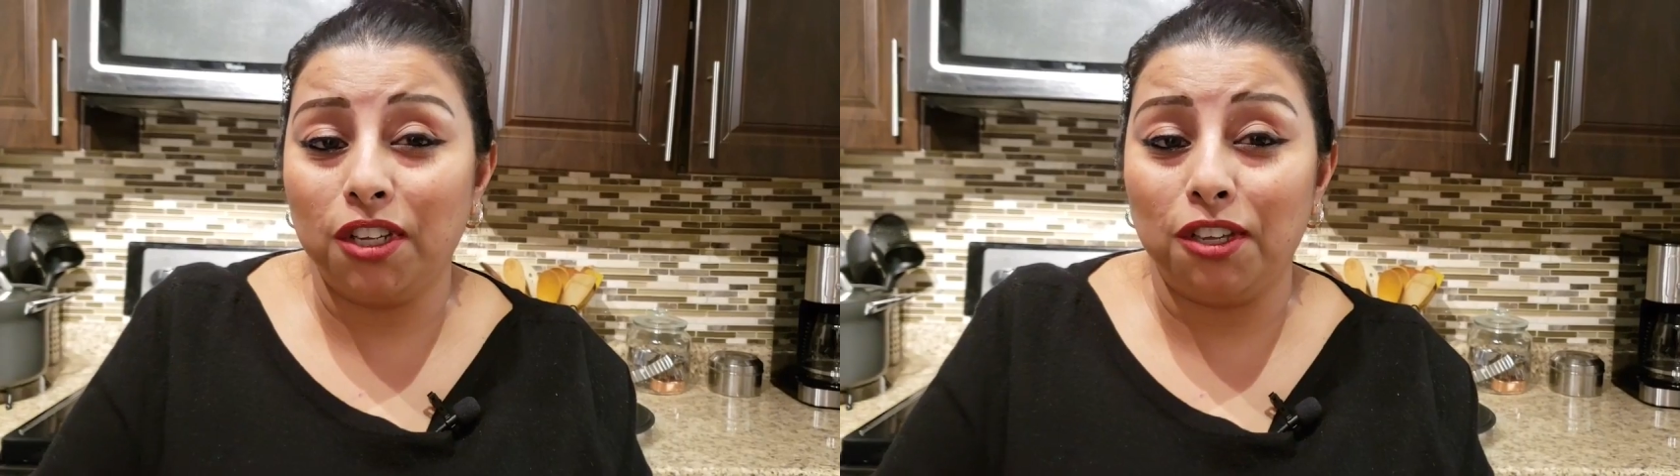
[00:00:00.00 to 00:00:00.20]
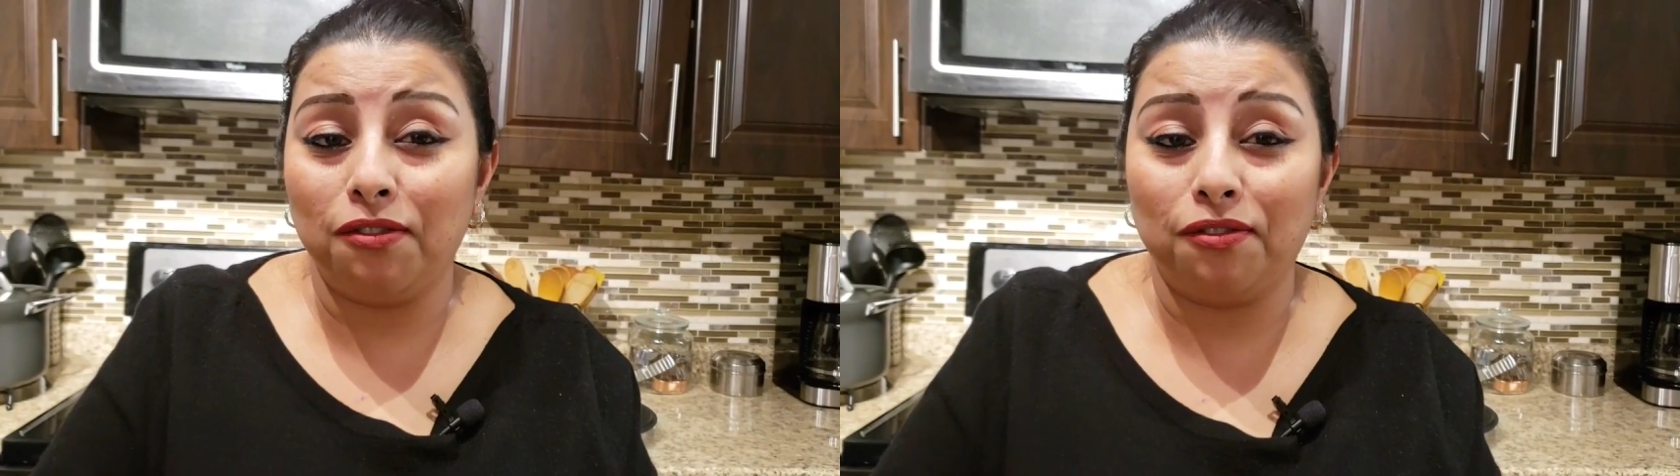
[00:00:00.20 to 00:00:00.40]

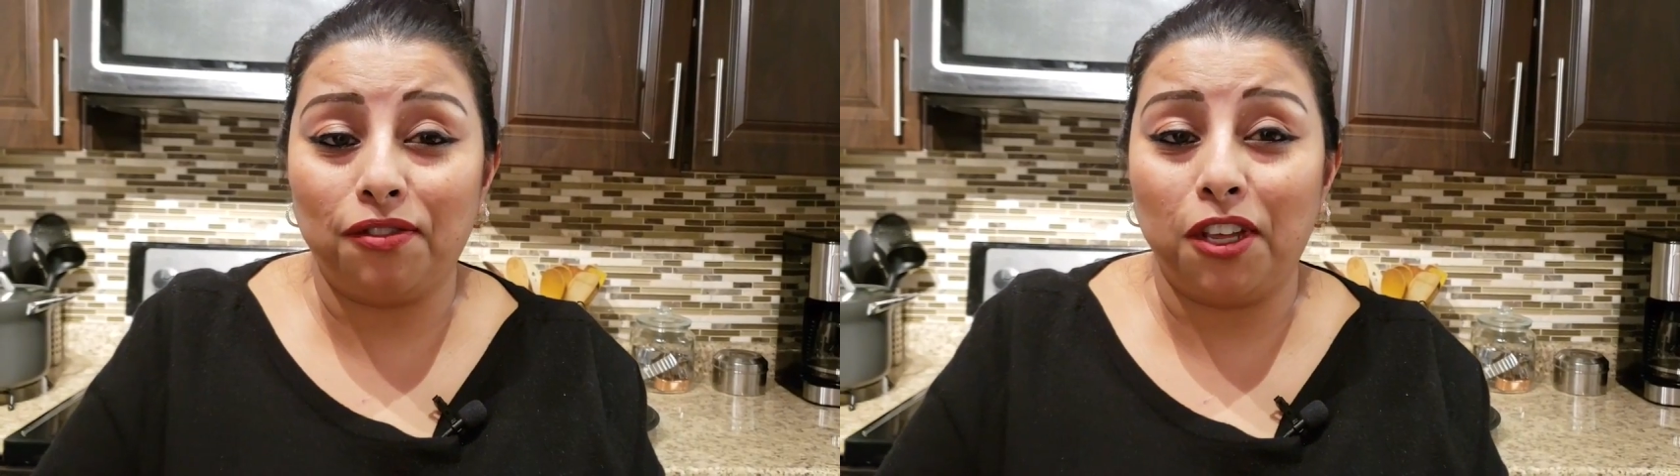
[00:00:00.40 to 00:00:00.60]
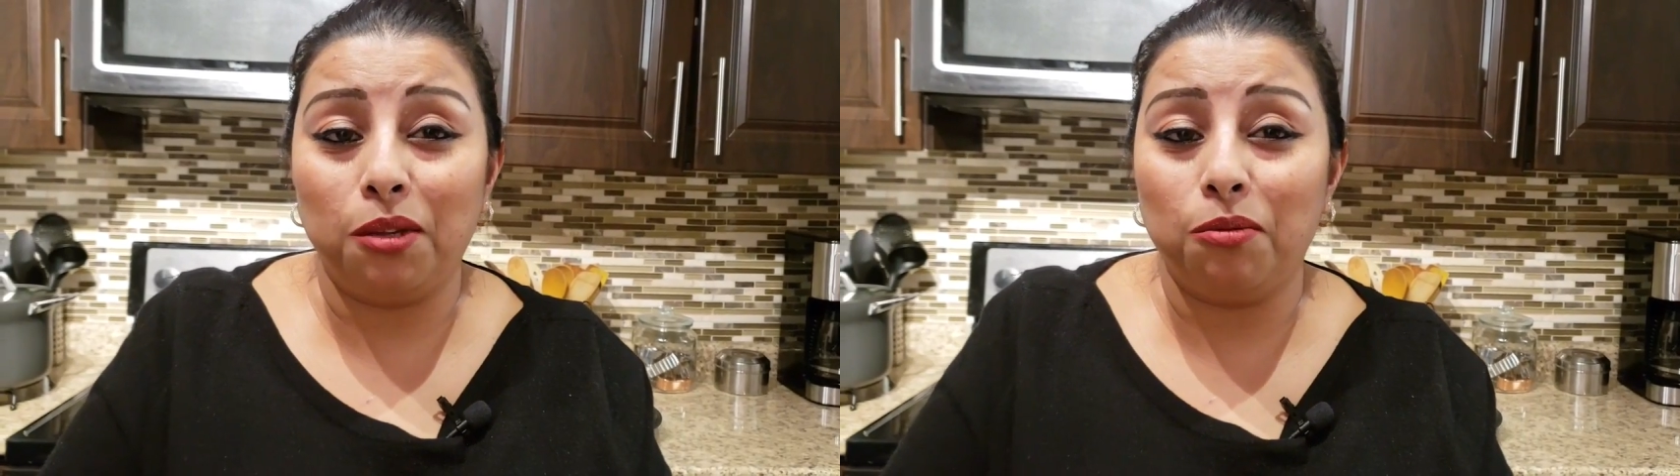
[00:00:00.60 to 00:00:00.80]
if
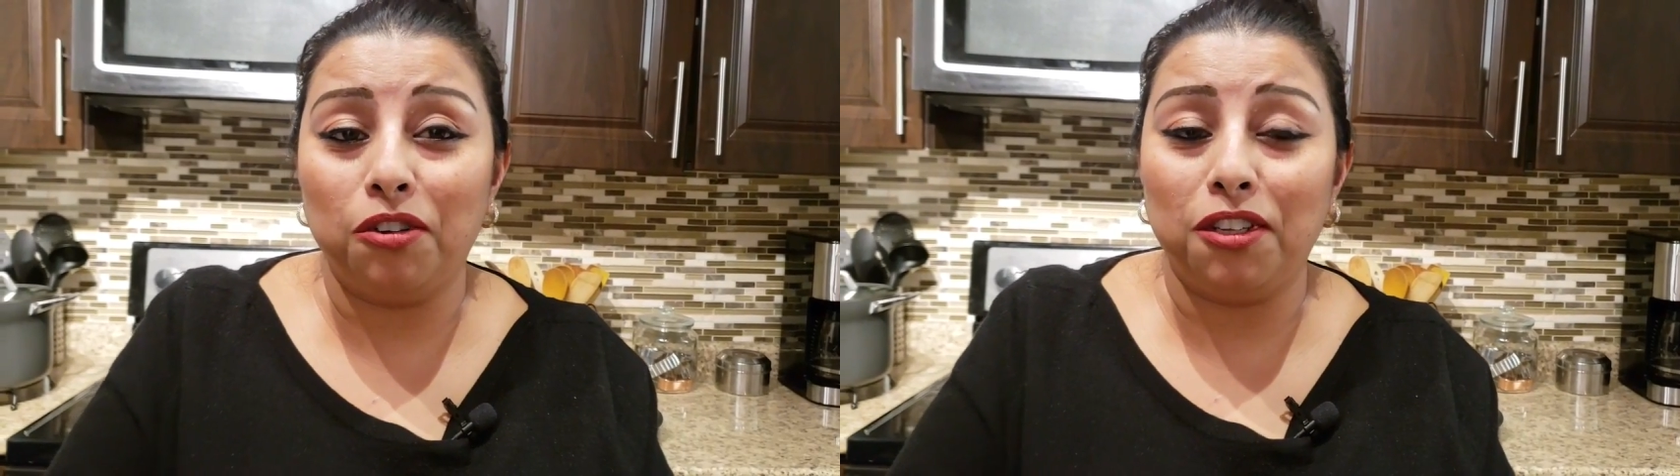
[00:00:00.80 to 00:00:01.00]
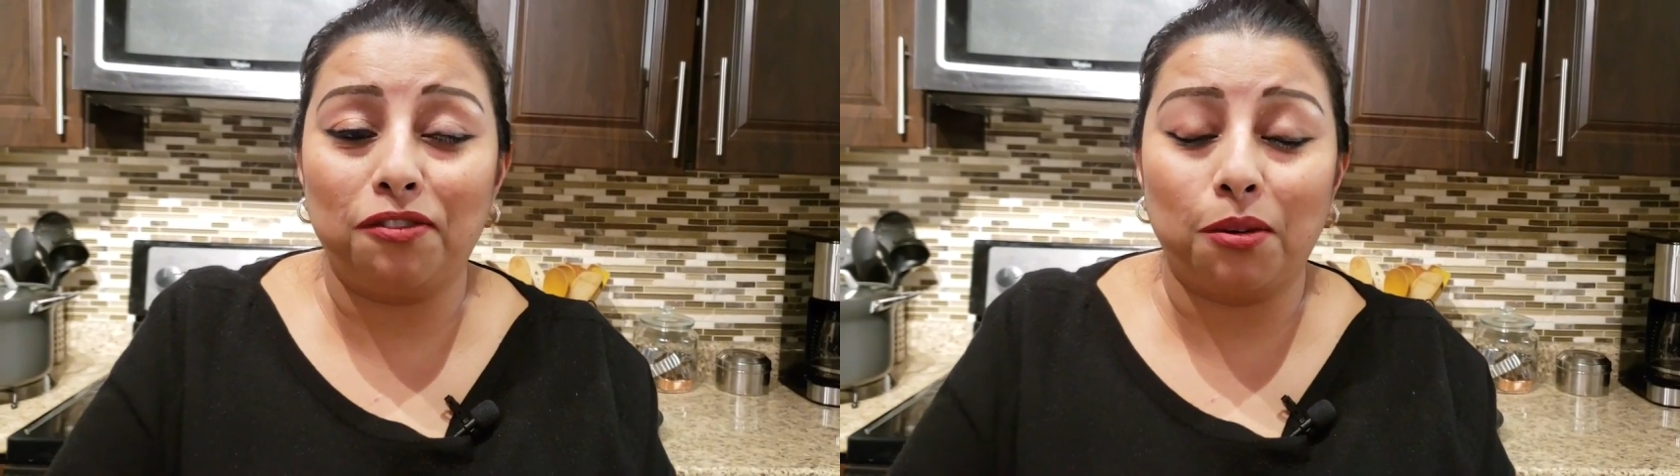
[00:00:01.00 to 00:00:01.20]

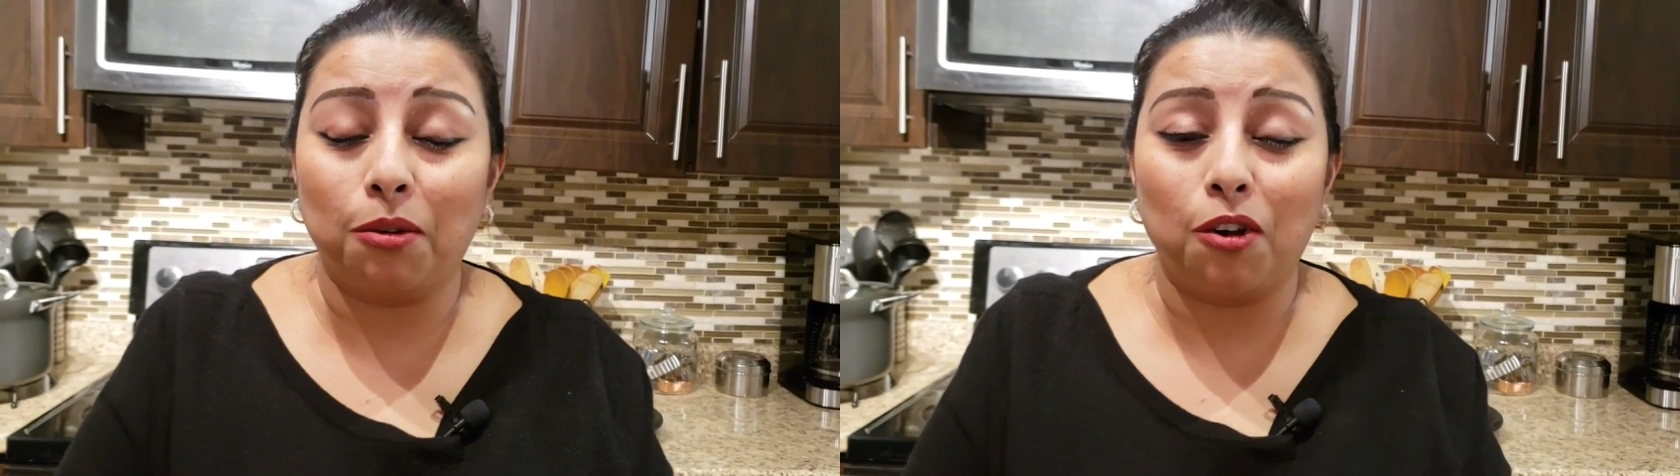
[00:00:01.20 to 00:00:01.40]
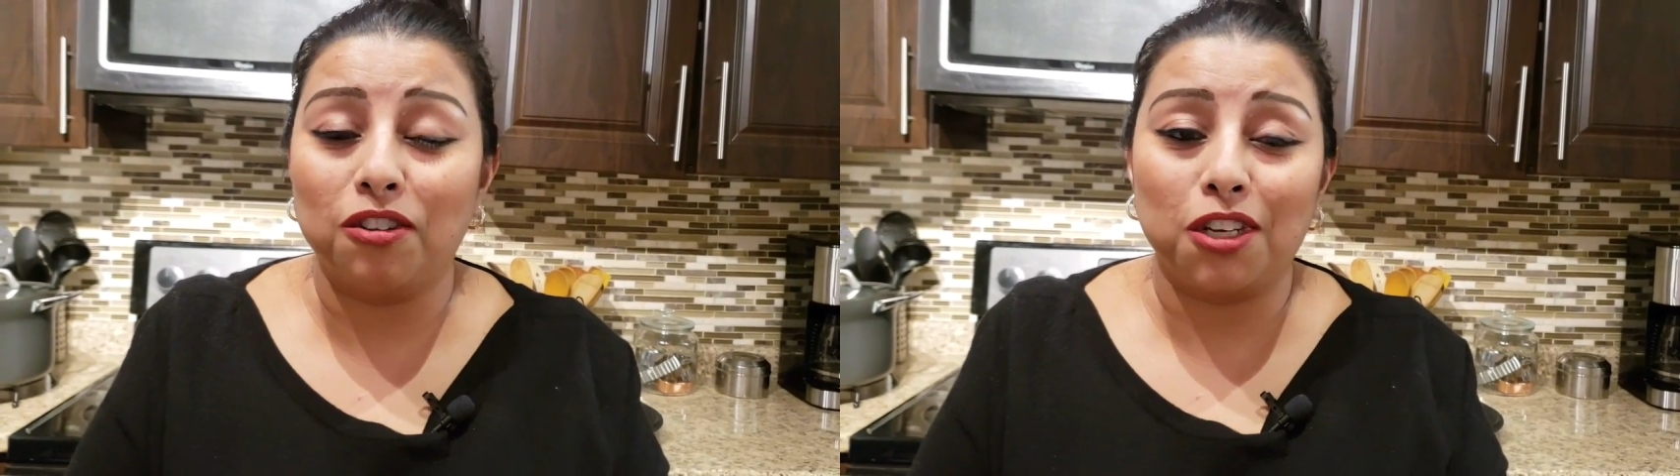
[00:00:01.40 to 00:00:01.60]
anybody from
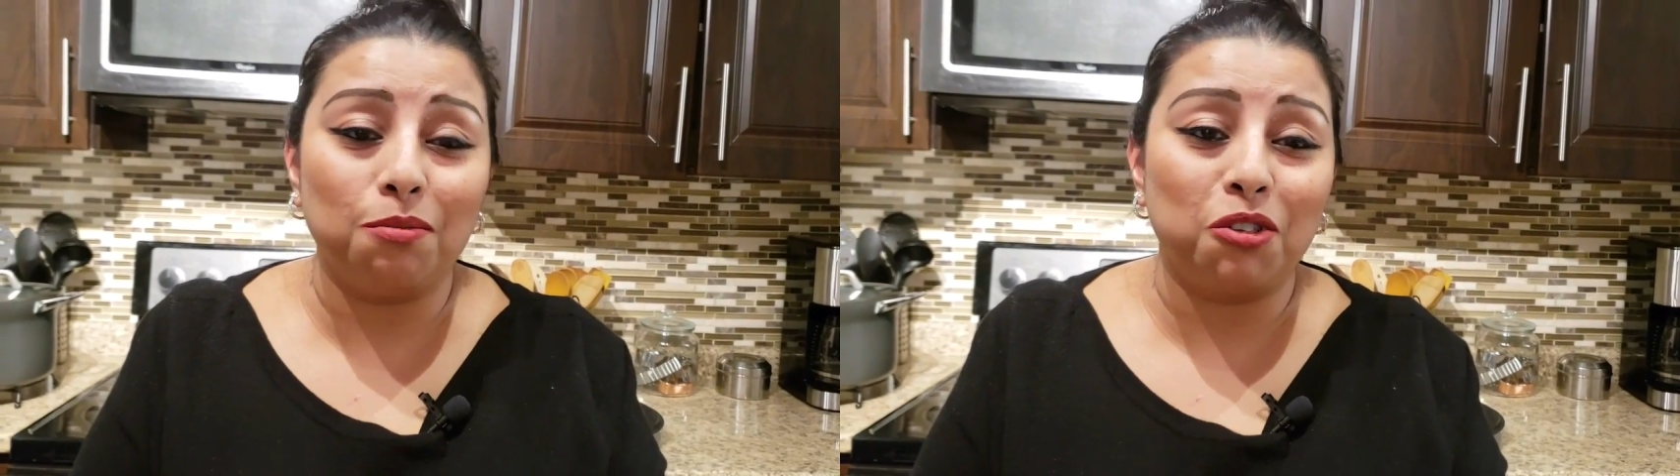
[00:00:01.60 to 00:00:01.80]
Punjab